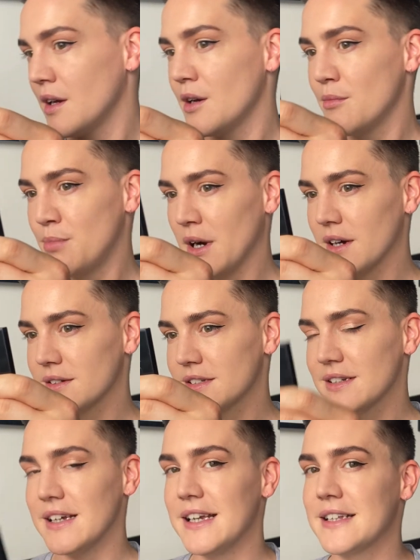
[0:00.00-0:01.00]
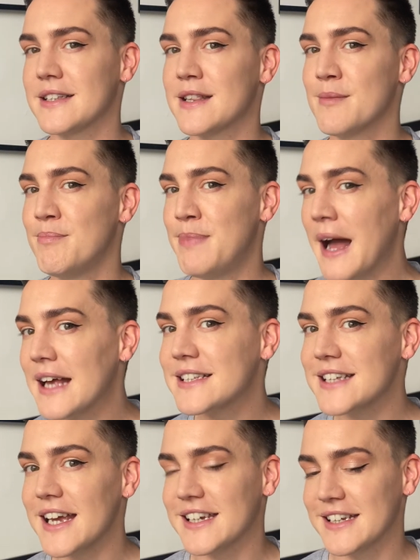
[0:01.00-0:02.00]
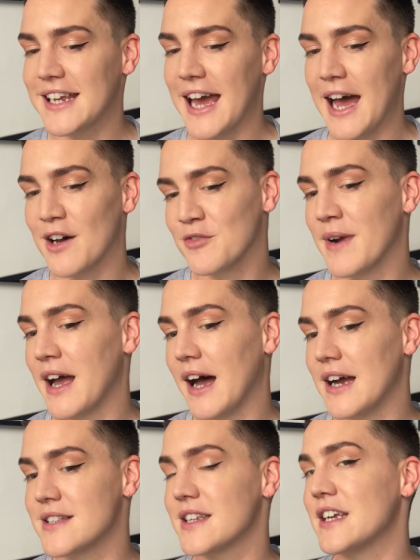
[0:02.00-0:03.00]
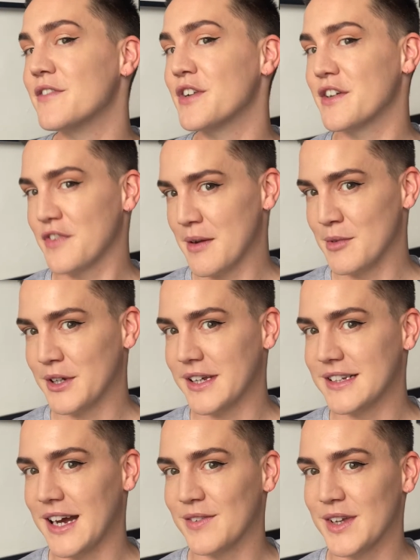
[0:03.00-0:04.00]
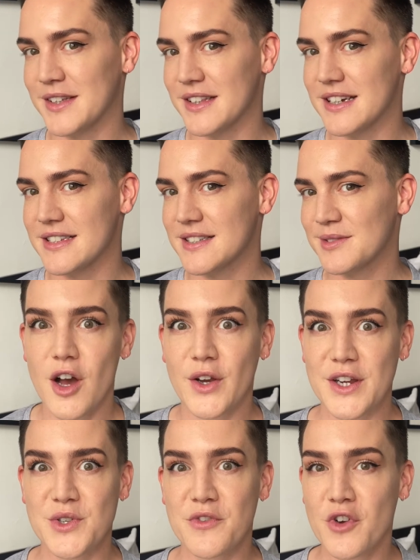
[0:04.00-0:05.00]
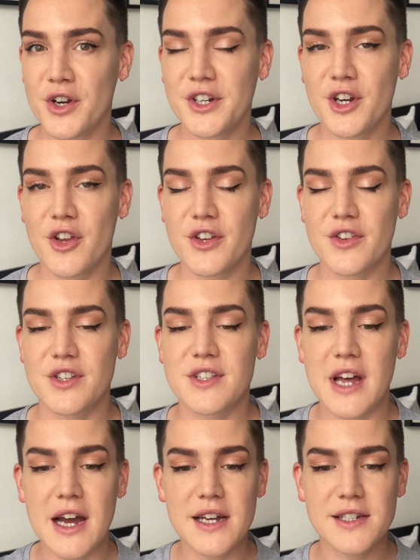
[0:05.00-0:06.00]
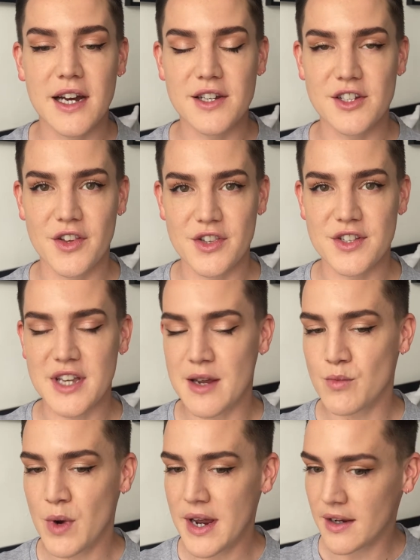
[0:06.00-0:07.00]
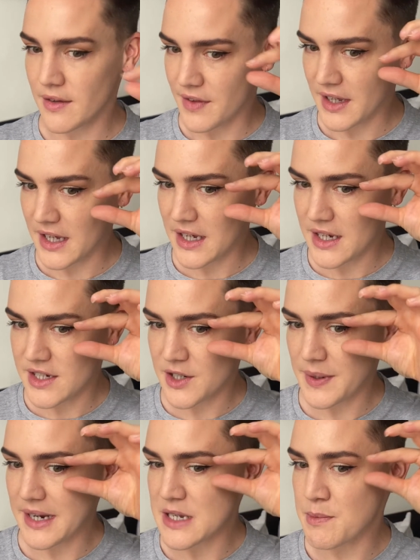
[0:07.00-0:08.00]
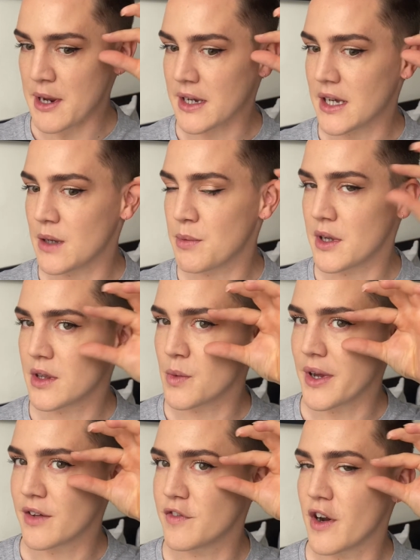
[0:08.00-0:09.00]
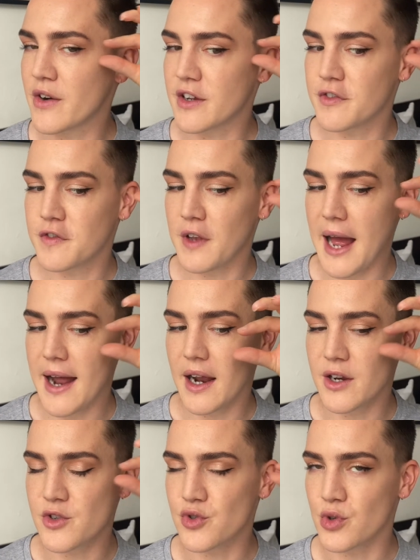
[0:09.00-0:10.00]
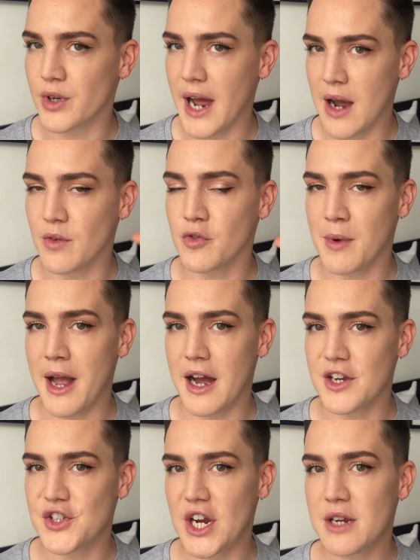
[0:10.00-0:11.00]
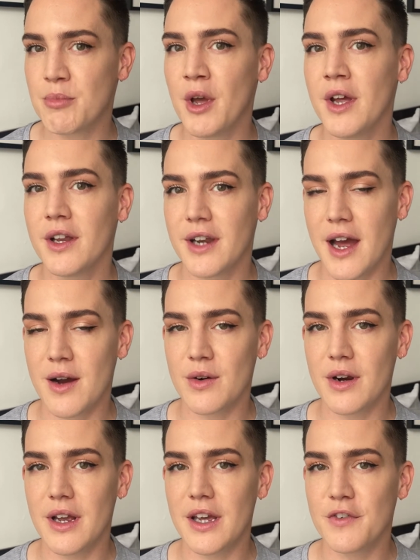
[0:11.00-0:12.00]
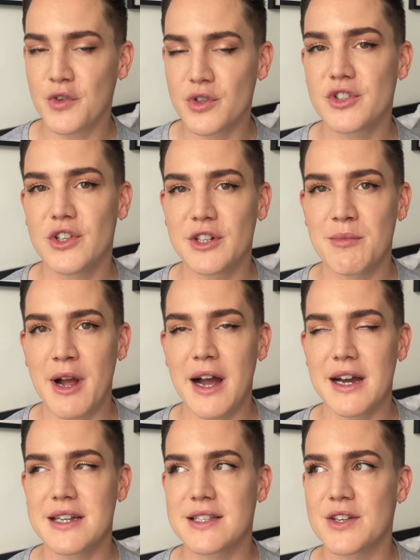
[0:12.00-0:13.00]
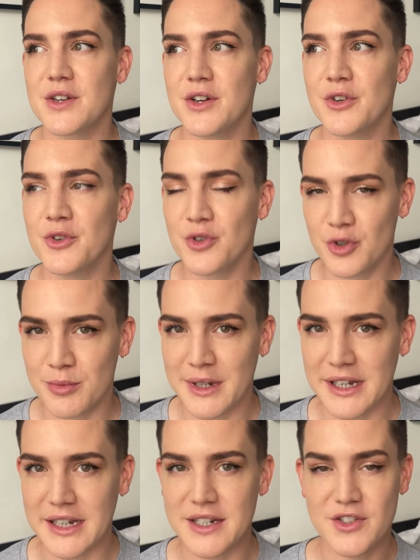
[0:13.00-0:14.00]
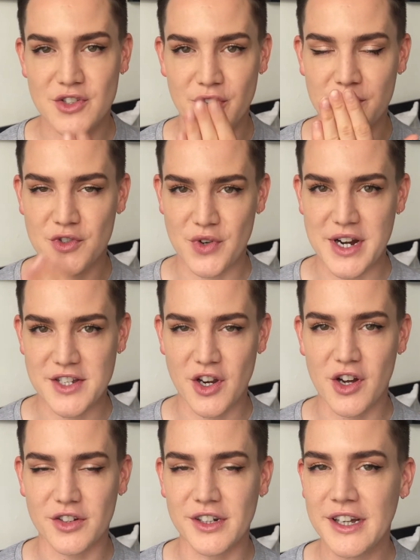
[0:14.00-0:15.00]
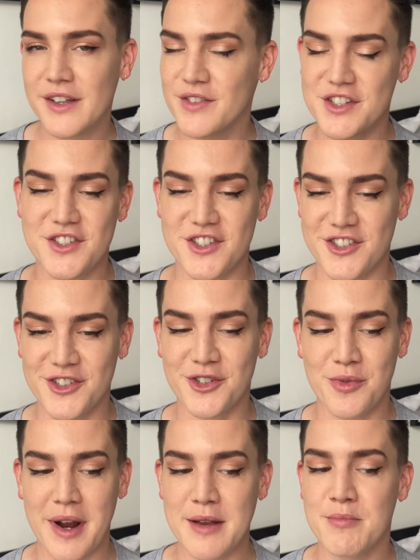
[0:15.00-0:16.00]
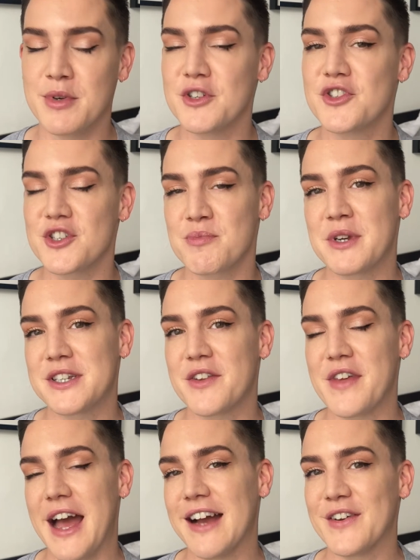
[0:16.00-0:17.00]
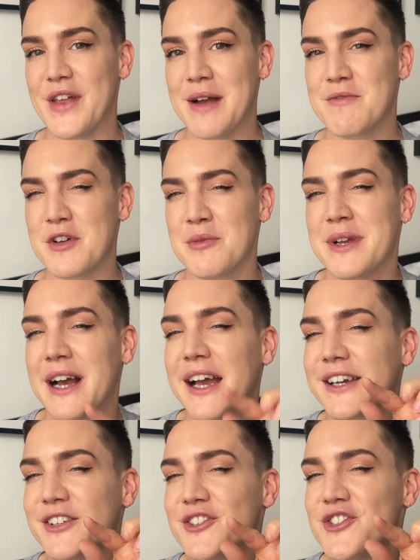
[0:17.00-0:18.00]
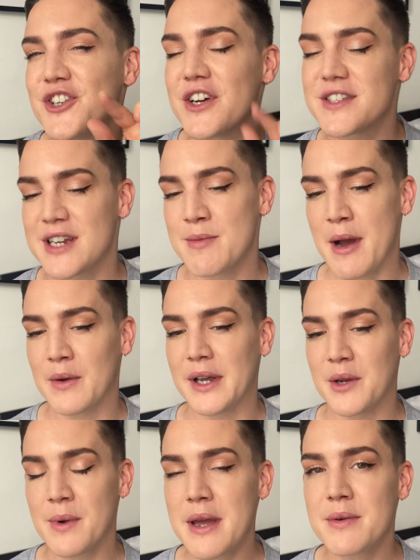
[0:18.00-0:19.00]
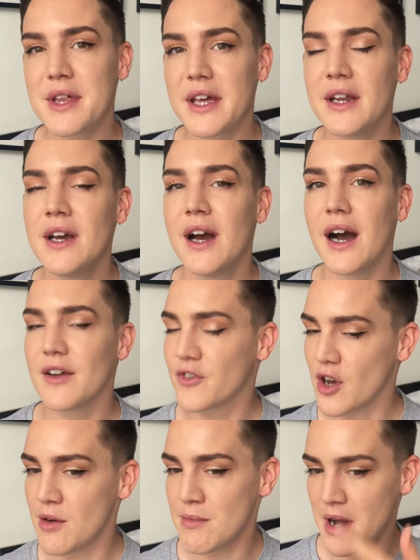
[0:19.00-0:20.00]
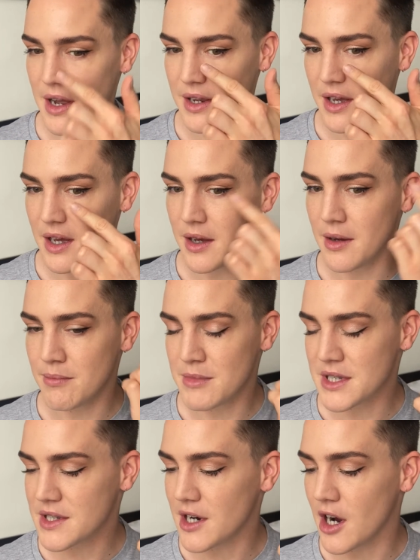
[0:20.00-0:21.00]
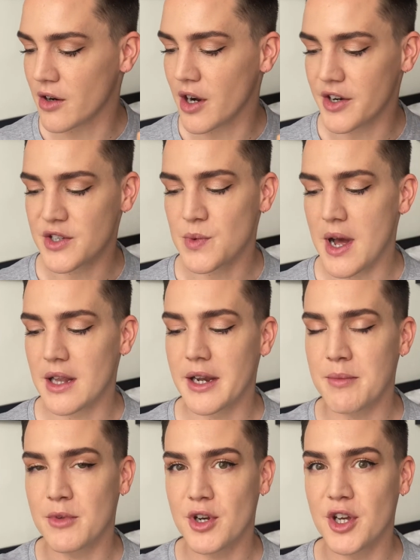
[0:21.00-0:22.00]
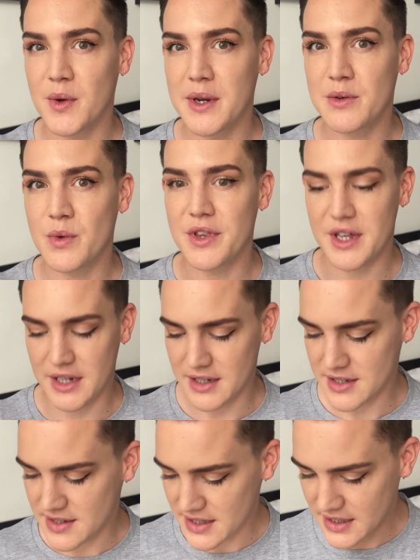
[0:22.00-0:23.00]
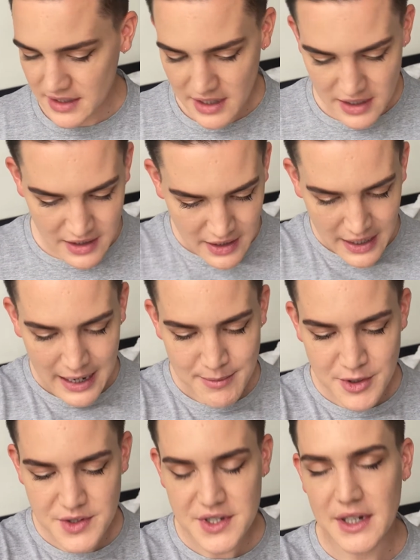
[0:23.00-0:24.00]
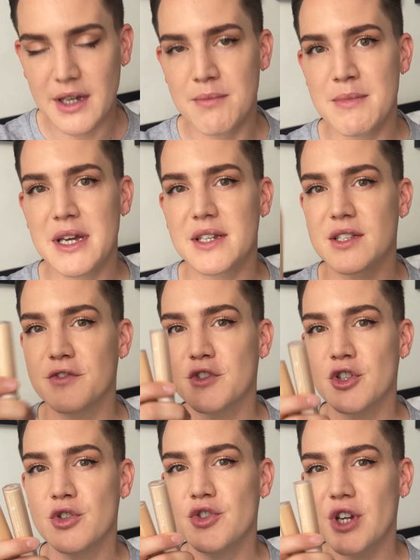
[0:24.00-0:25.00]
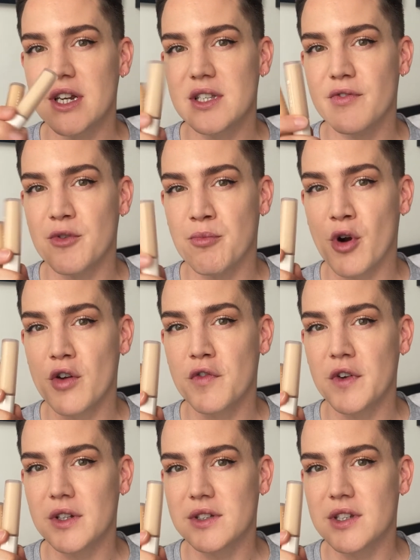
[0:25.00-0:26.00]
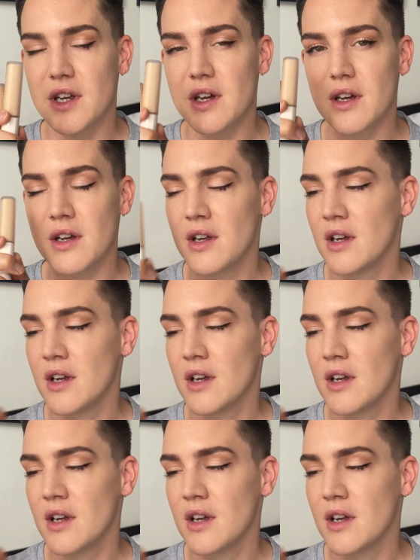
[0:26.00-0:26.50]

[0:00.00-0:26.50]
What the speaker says: but it's the best I can get out of my eyes, even if I'm looking down like this. Okay, so I've gone in on the other side and done the same wing. The key to it is by keeping the wing very flat and drawn out for my eye shape. Now, if you were to look at my eyes normally, sort of straight on, this doesn't look right, but just because of the angle that I'm filming, I can just about get away with it. I've got my mascara on as well, and I'm gonna go in with a concealer. I'm using a mix of 2 shades of the Pro Filt'r